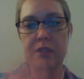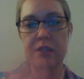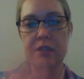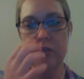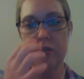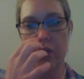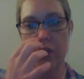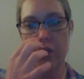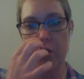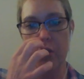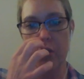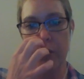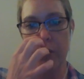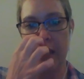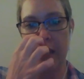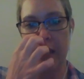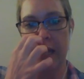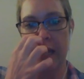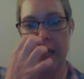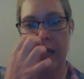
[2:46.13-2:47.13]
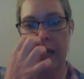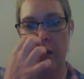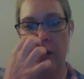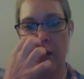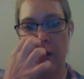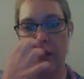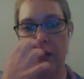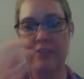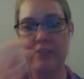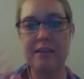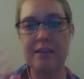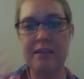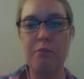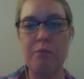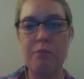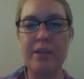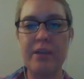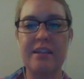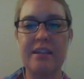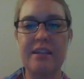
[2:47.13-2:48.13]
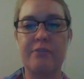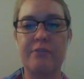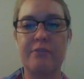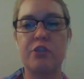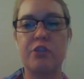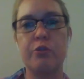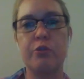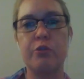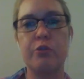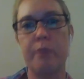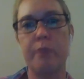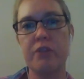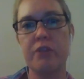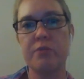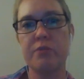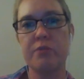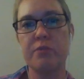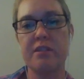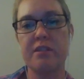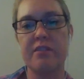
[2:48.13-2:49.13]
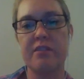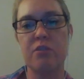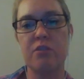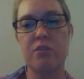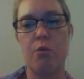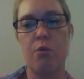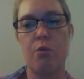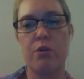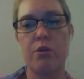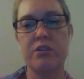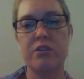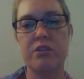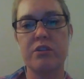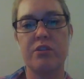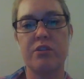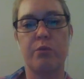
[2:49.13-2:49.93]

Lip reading: So some weeks have 2 modules in this course,